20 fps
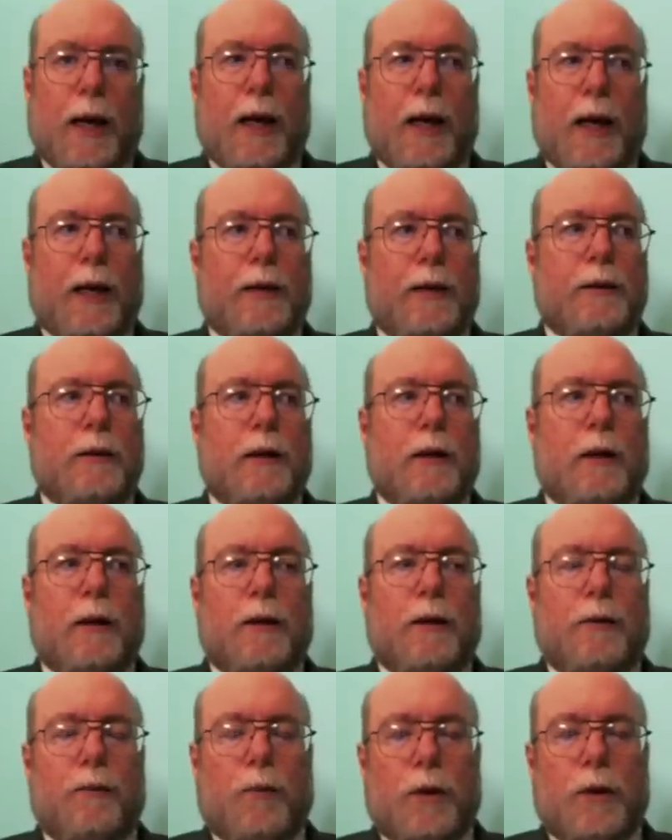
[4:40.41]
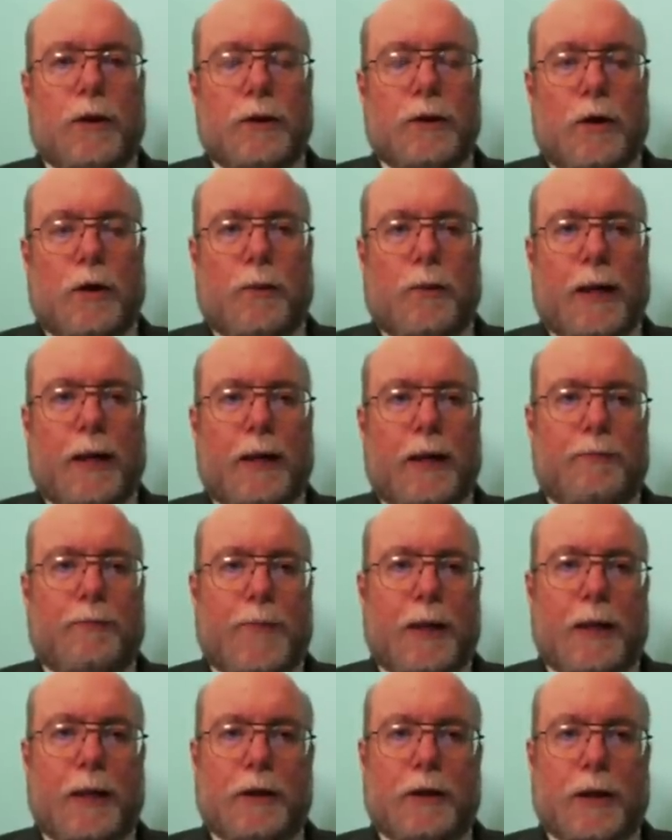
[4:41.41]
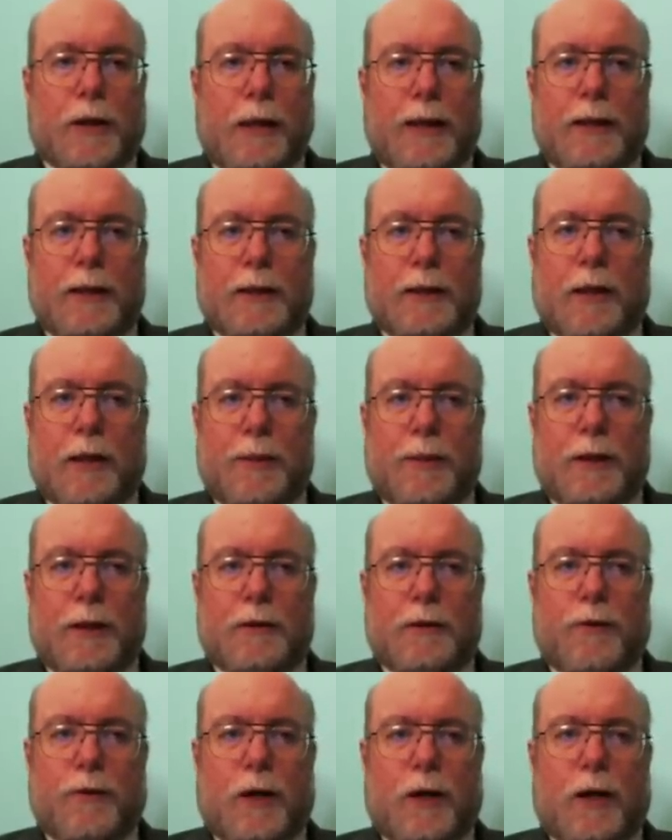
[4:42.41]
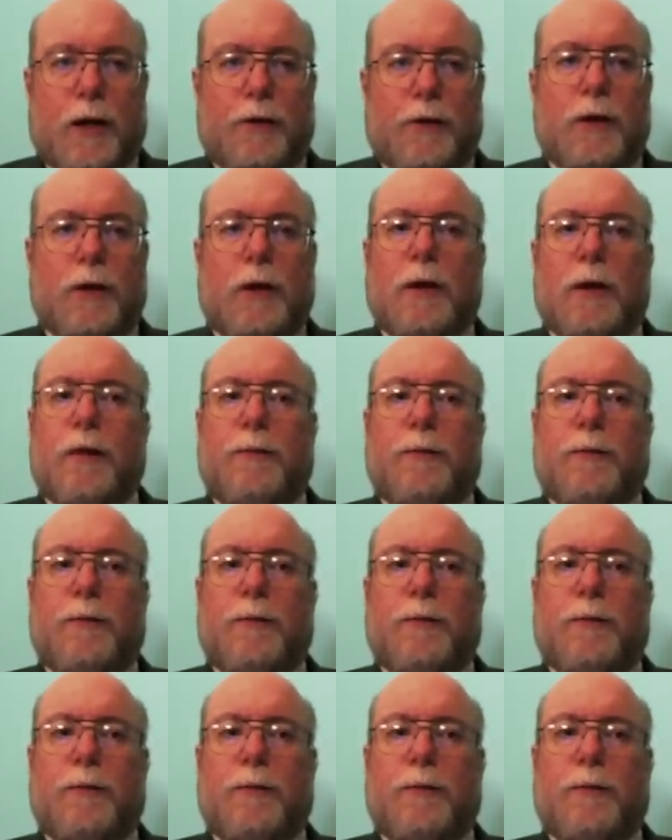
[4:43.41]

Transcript: And with so many big Chinese companies involved,